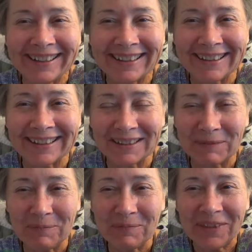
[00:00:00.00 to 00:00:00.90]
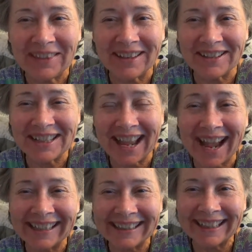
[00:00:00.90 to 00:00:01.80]
um, there's
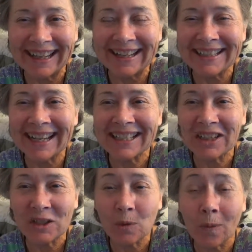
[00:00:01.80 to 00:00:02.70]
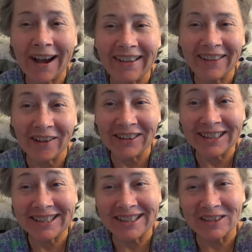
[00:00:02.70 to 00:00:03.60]
that. And uh, just while all
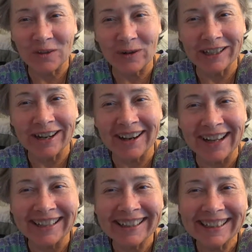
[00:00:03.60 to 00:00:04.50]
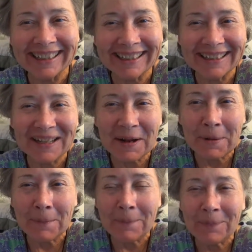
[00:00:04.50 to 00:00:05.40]
this is going on,
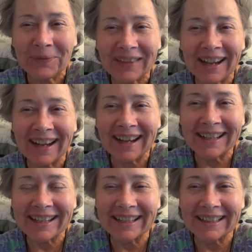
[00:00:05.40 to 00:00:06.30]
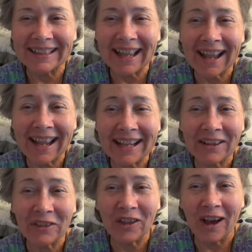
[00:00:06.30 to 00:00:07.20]
I uh, I had
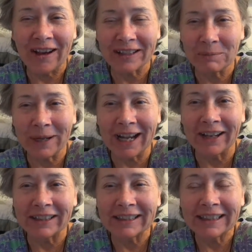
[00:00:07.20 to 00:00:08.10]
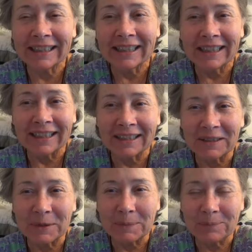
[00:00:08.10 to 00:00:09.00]
a thought about.
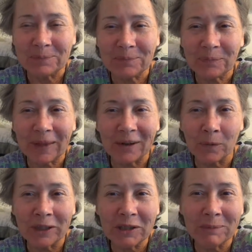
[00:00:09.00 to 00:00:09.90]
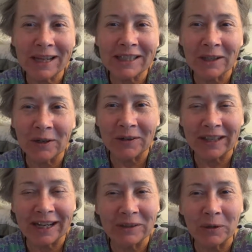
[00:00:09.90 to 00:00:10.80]
Um, well, you may know
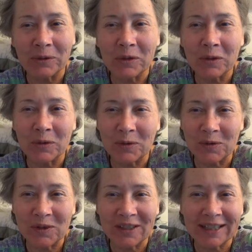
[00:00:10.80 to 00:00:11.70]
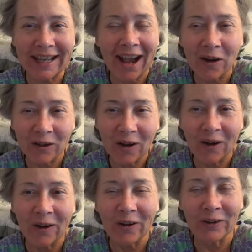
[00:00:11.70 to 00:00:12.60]
that I don't use
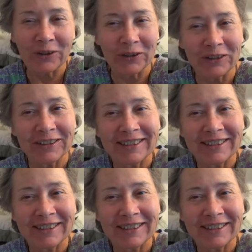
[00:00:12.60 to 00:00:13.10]
alcohol or